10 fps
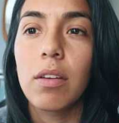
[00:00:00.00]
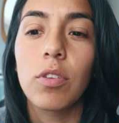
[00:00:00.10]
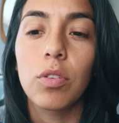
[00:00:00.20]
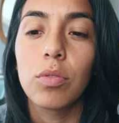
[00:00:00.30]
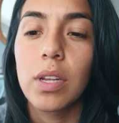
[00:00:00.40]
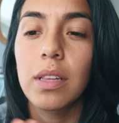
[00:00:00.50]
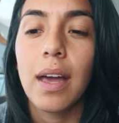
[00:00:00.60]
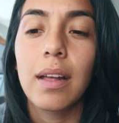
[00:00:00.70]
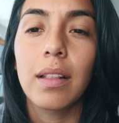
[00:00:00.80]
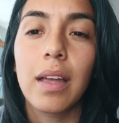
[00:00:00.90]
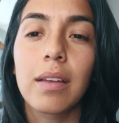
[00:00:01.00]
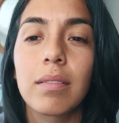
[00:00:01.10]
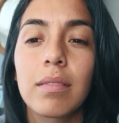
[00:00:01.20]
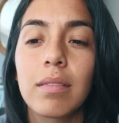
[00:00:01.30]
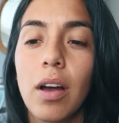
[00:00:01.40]
If you need that like
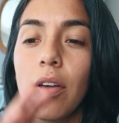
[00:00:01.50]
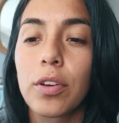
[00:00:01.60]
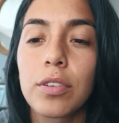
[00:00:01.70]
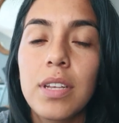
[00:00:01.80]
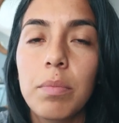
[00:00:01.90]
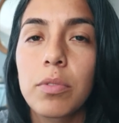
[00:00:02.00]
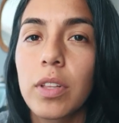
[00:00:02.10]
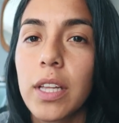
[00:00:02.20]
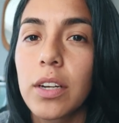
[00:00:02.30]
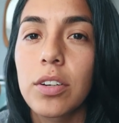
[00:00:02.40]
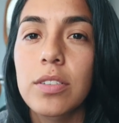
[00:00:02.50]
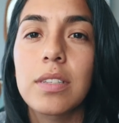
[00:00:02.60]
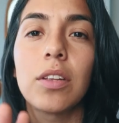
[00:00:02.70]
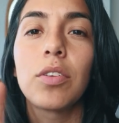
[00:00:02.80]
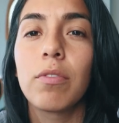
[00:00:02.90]
other type of cleaners,
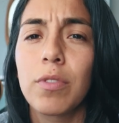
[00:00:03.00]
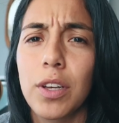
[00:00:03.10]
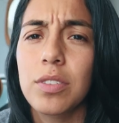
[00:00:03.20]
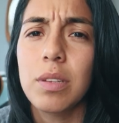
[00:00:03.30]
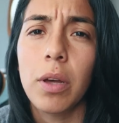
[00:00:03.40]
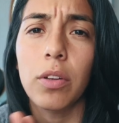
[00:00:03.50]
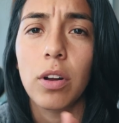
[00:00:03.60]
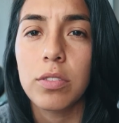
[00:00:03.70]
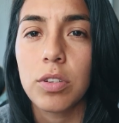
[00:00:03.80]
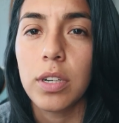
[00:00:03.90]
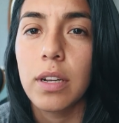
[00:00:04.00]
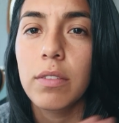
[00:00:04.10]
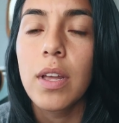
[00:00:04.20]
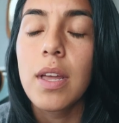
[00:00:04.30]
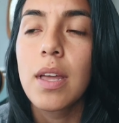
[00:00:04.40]
then you can figure some other
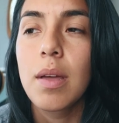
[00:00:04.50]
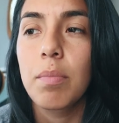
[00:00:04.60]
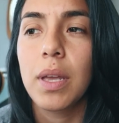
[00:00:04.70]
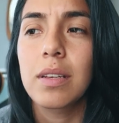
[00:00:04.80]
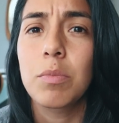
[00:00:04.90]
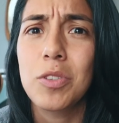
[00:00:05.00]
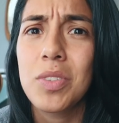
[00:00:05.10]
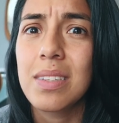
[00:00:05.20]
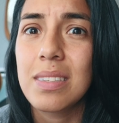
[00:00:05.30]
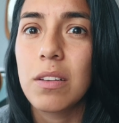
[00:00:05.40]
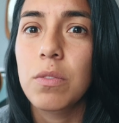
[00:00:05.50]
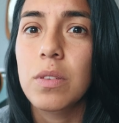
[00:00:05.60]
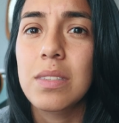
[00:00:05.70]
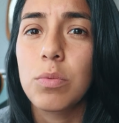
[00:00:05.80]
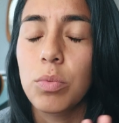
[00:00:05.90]
alternative, because most of the stuff
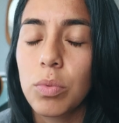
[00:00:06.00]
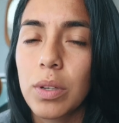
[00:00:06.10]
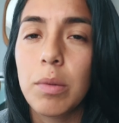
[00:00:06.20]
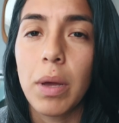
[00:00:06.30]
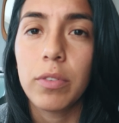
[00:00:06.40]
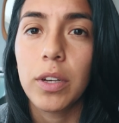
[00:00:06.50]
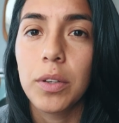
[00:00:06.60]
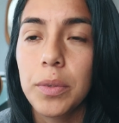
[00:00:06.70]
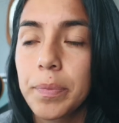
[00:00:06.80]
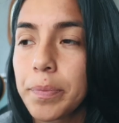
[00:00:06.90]
is really bad for you.